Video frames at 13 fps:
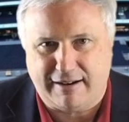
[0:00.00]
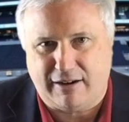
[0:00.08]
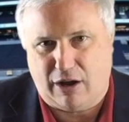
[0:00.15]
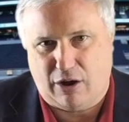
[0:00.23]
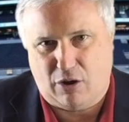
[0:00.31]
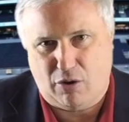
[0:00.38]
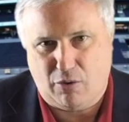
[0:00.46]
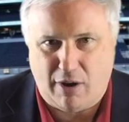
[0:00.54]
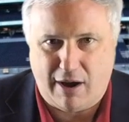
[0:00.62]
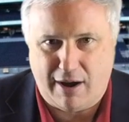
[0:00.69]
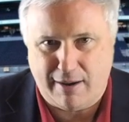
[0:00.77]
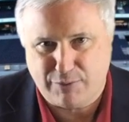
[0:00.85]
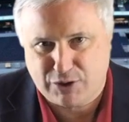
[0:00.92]

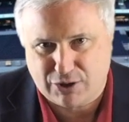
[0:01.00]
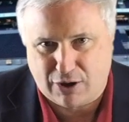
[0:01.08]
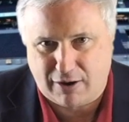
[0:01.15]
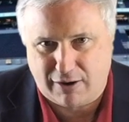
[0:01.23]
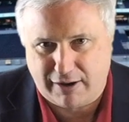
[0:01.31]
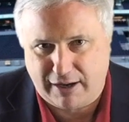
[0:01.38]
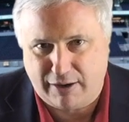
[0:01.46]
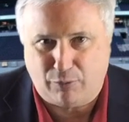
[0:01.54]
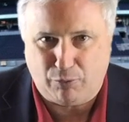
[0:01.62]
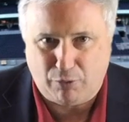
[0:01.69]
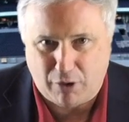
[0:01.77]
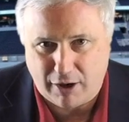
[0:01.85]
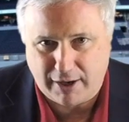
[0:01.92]
I'm sorry,
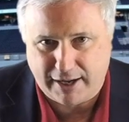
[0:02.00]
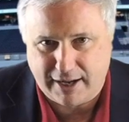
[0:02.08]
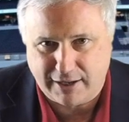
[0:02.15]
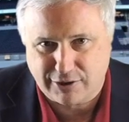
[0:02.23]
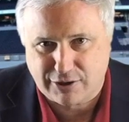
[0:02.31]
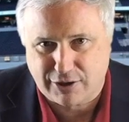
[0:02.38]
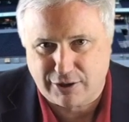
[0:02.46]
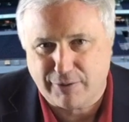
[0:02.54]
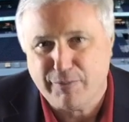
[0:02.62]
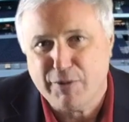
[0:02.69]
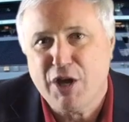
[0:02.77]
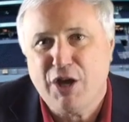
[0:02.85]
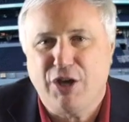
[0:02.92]
wrong answer.
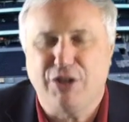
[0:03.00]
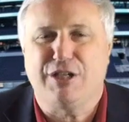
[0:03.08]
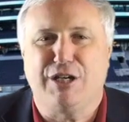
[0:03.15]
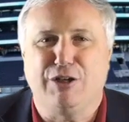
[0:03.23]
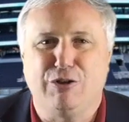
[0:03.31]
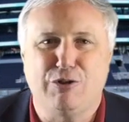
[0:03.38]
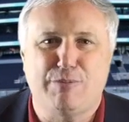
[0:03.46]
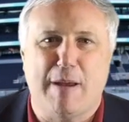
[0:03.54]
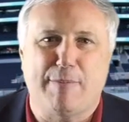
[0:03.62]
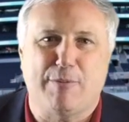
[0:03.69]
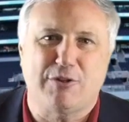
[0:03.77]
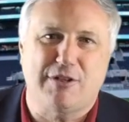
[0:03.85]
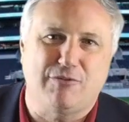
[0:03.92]
You see,
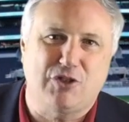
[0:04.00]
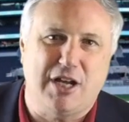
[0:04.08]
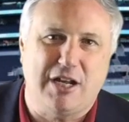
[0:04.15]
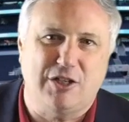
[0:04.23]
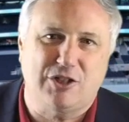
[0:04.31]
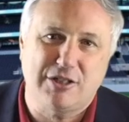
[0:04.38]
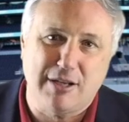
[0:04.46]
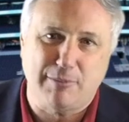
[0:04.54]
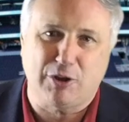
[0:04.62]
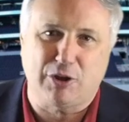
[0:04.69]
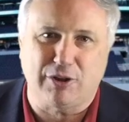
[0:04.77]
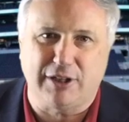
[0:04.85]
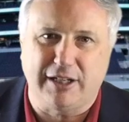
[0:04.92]
newspapers have changed
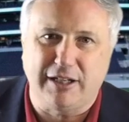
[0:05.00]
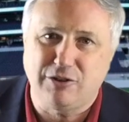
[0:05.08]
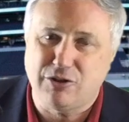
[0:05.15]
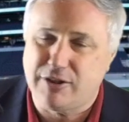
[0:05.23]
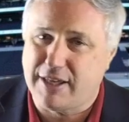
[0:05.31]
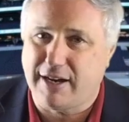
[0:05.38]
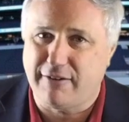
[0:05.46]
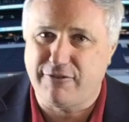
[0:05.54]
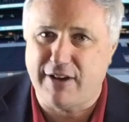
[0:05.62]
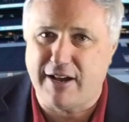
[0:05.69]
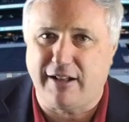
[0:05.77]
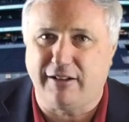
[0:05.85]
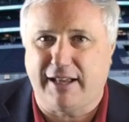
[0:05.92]
similarly to the
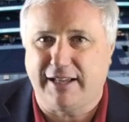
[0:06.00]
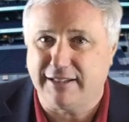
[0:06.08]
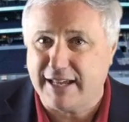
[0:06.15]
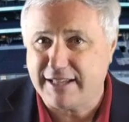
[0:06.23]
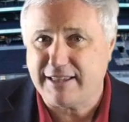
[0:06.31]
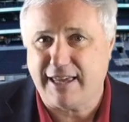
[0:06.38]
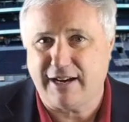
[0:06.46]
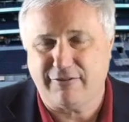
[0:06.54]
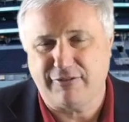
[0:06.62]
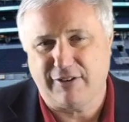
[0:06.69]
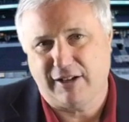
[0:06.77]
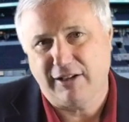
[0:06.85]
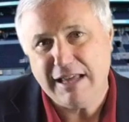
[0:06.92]
NFL, and like the
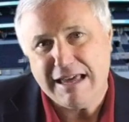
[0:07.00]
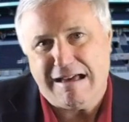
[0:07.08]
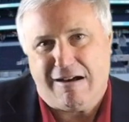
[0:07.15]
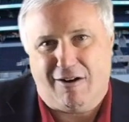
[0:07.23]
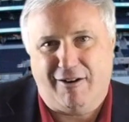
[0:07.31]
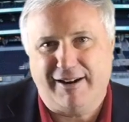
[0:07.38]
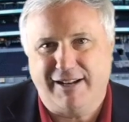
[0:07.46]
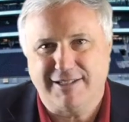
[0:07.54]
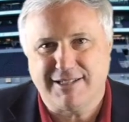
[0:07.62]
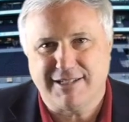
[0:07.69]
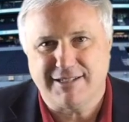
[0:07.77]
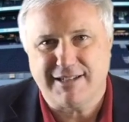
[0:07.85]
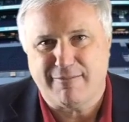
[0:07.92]
NFL,
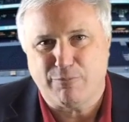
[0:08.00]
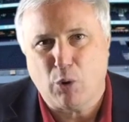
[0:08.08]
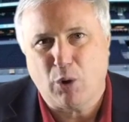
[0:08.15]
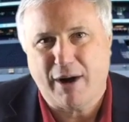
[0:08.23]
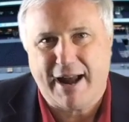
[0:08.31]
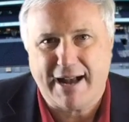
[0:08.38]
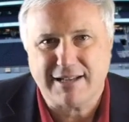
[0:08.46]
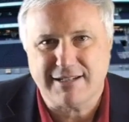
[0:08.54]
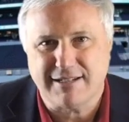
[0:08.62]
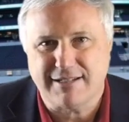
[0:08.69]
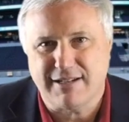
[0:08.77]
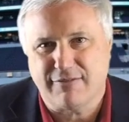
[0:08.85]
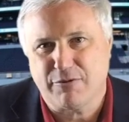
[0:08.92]
audiences have more
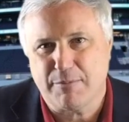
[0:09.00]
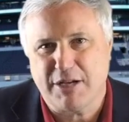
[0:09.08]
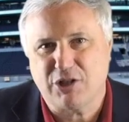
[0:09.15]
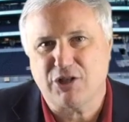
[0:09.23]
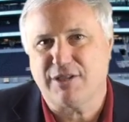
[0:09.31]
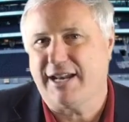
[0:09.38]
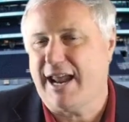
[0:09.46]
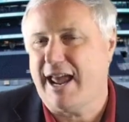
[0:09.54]
access to information than